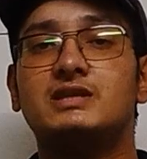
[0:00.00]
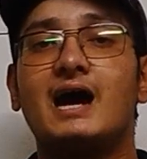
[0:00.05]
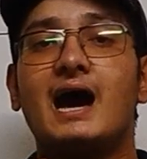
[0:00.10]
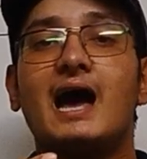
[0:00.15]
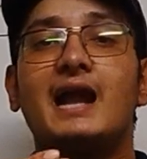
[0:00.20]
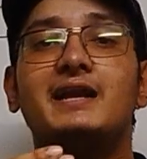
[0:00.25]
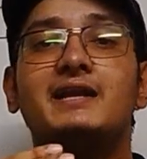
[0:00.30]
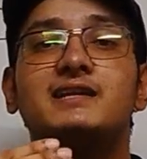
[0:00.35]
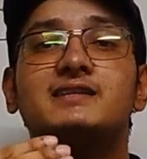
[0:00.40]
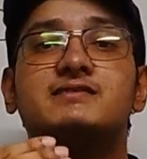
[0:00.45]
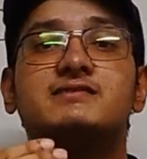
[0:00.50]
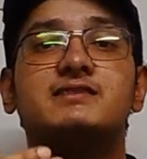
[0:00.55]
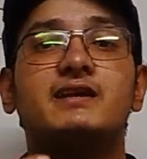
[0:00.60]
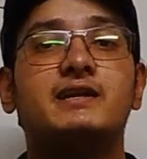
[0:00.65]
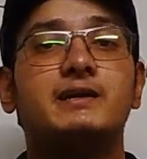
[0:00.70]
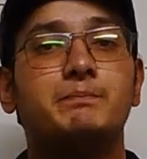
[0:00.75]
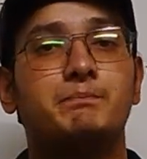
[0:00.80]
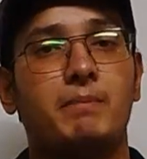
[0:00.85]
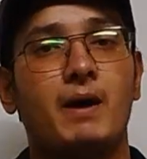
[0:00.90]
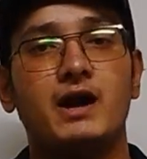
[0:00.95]
the
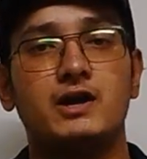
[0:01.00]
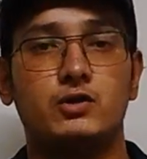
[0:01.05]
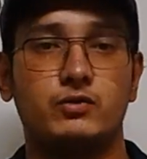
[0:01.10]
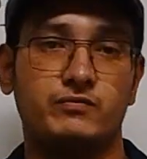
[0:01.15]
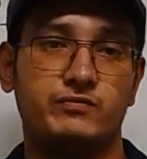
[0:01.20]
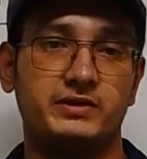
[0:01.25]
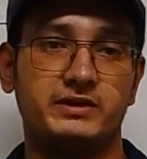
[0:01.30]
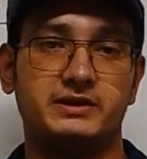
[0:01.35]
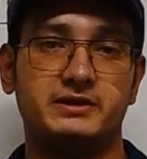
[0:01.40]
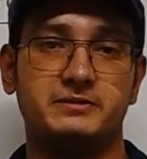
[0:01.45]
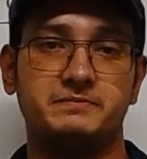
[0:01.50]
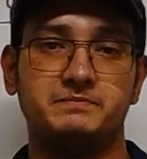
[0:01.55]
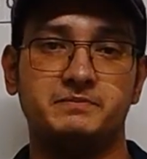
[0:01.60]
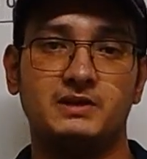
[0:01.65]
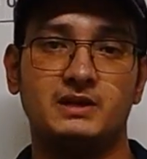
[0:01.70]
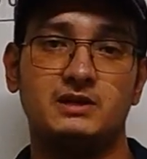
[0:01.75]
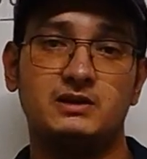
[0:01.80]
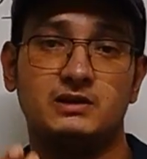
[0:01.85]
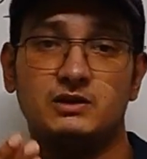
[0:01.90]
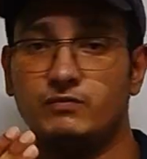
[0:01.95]
unnecessary part of it.
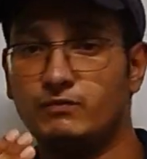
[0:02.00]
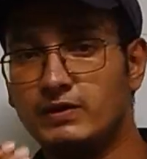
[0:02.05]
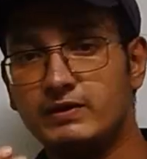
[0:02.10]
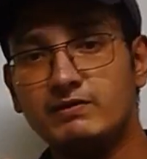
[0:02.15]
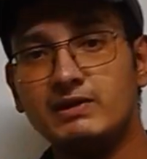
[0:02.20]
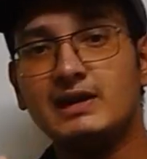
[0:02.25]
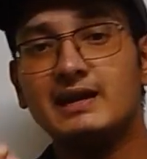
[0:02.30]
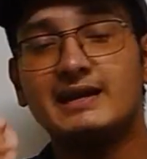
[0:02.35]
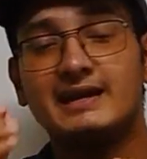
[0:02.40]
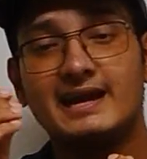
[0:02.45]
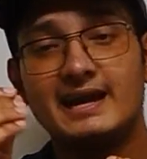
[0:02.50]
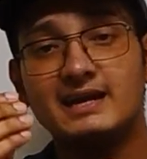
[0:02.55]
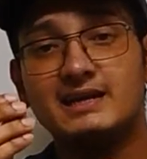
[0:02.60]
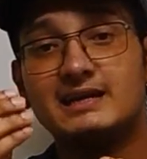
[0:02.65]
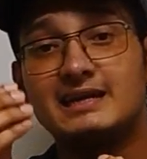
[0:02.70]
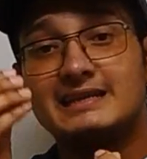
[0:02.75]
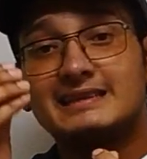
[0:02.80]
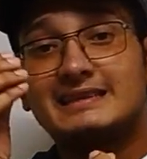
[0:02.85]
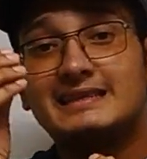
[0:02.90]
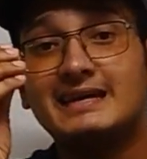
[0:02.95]
We will
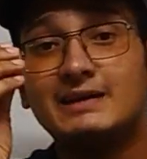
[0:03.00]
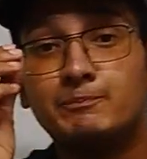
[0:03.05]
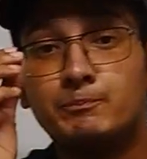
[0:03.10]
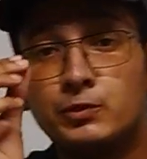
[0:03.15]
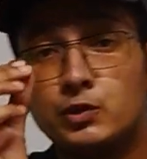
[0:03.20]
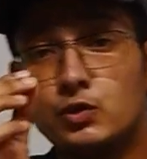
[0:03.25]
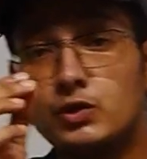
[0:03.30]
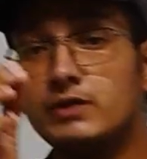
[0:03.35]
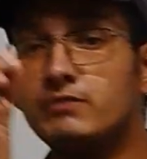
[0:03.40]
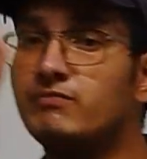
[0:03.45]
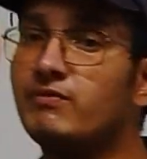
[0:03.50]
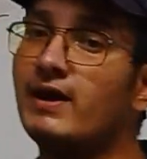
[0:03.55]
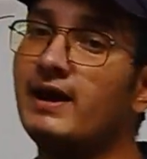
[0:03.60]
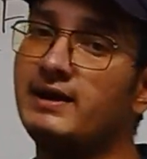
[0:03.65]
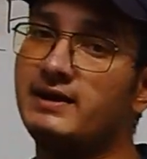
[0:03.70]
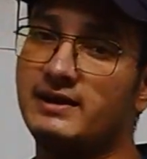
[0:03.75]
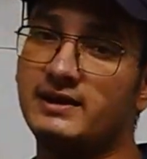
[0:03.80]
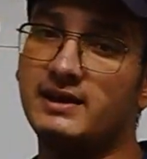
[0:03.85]
get the purified